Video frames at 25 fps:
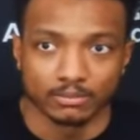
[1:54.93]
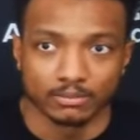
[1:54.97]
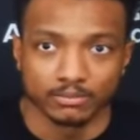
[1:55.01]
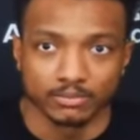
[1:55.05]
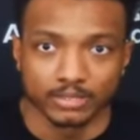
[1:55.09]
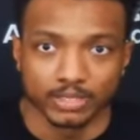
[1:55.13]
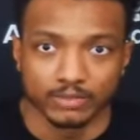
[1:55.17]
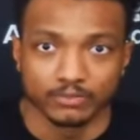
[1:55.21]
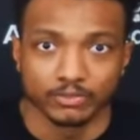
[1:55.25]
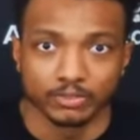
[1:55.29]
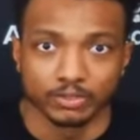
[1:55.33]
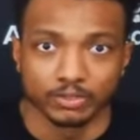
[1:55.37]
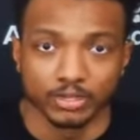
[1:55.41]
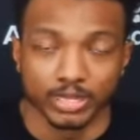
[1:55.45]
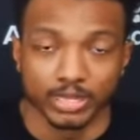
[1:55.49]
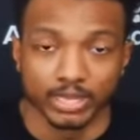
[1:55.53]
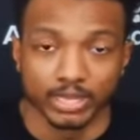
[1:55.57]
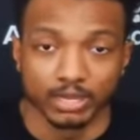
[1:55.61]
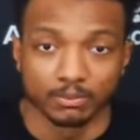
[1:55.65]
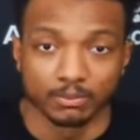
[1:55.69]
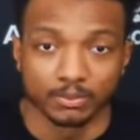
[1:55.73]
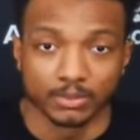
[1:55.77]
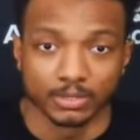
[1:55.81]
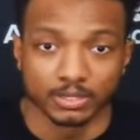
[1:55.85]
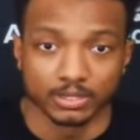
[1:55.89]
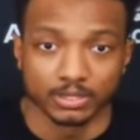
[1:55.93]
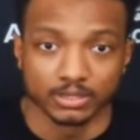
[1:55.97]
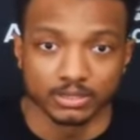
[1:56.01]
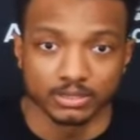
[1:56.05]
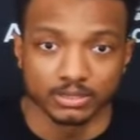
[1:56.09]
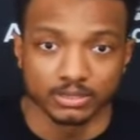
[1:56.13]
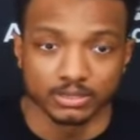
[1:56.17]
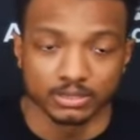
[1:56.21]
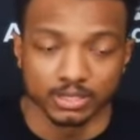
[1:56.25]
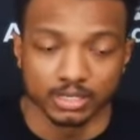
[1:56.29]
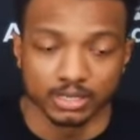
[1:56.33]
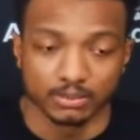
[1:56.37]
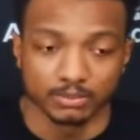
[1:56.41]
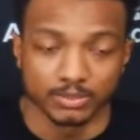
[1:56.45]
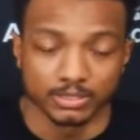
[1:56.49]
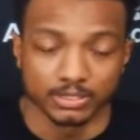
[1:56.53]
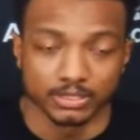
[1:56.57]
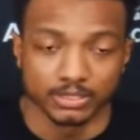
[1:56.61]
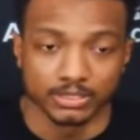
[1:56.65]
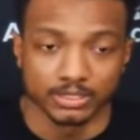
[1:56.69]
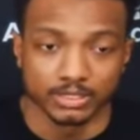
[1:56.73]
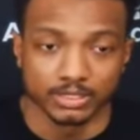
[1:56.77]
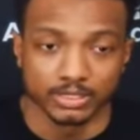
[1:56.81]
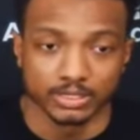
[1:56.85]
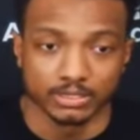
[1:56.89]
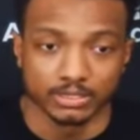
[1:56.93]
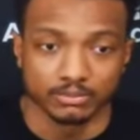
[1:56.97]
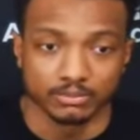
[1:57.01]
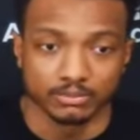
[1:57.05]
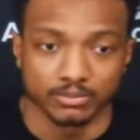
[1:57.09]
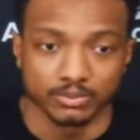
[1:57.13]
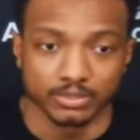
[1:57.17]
definitely going to help us, help this team.